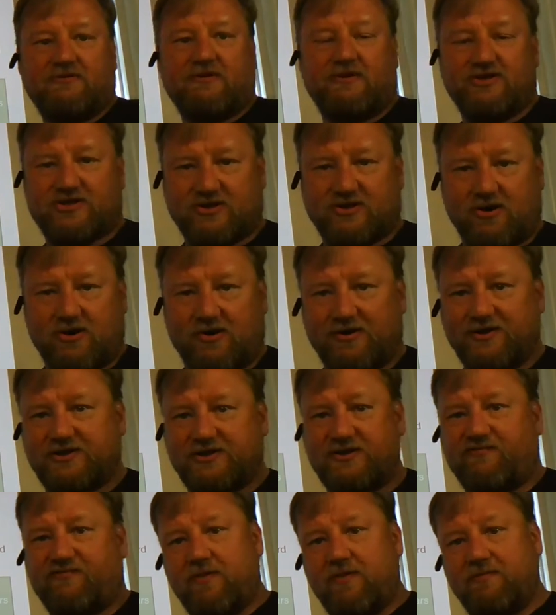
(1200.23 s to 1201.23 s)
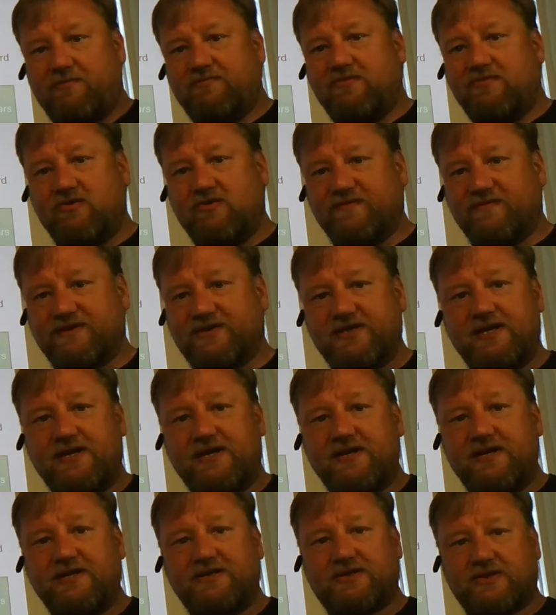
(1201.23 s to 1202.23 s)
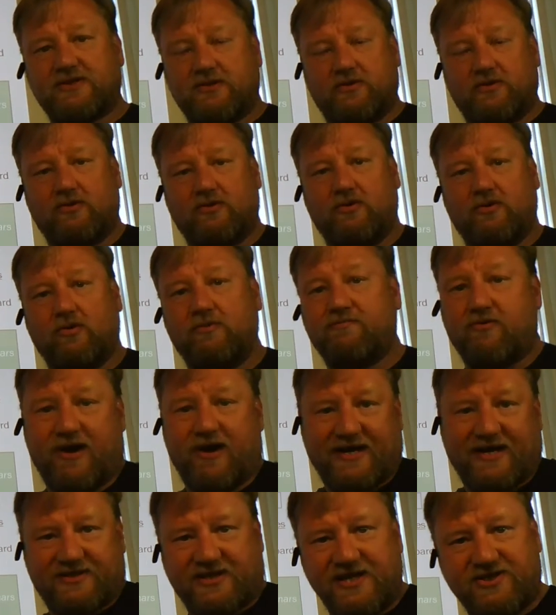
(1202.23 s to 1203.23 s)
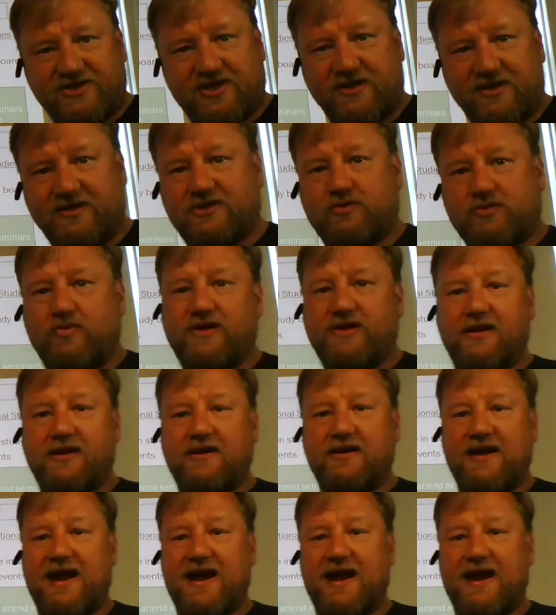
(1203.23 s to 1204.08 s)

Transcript: scholars from overseas or practitioners within the